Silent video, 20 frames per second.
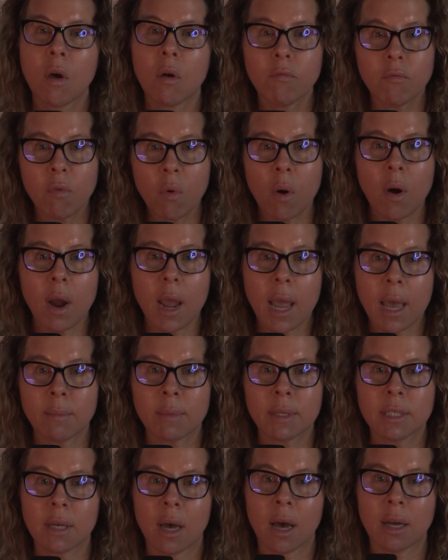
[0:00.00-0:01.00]
for
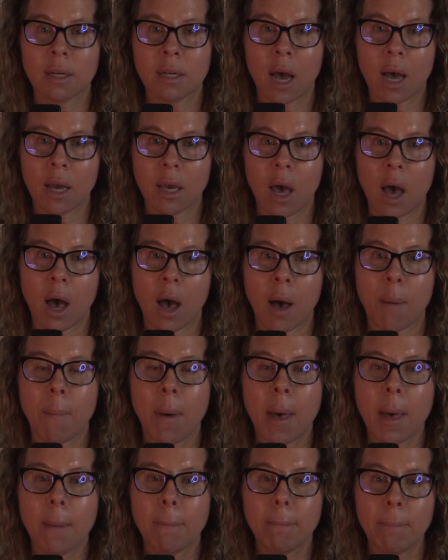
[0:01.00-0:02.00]
Amazon.com,
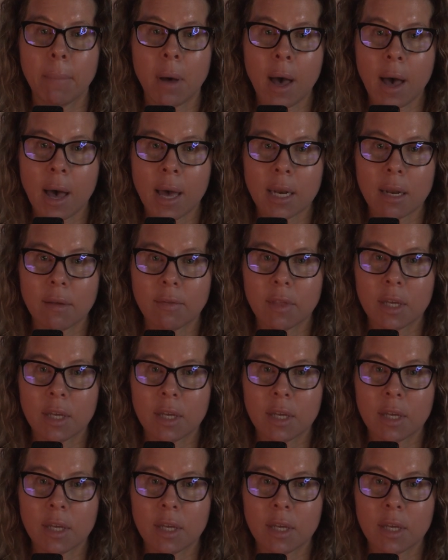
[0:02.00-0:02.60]
but